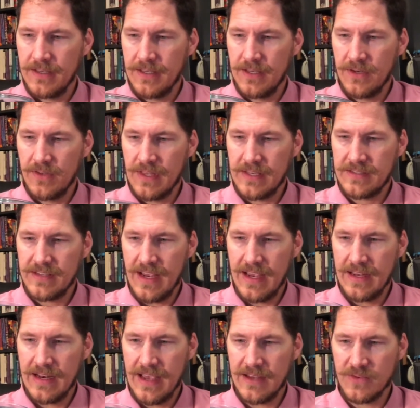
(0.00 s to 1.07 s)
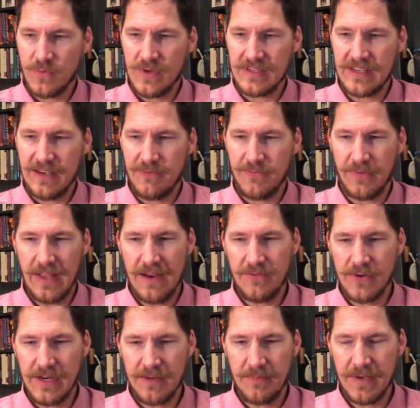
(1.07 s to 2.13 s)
they say it has whiskey flavoring,